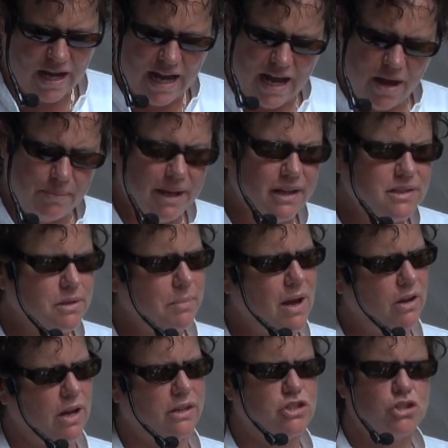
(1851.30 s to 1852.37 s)
it's
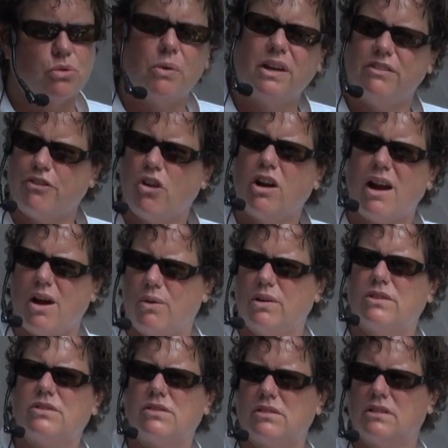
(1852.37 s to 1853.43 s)
about 24
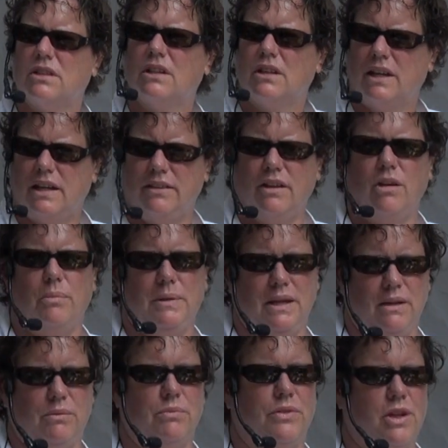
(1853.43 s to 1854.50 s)
hours, and they'll
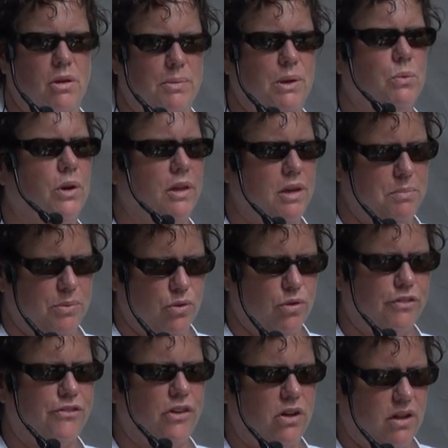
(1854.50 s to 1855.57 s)
be really
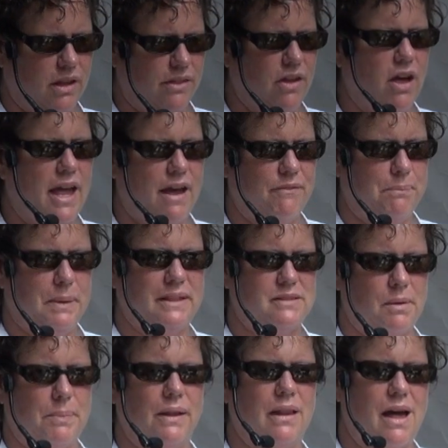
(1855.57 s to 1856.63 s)
beautiful, and they'll have picked
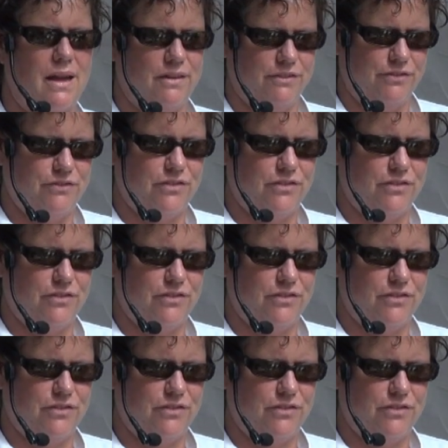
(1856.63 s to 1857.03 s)
up a lot of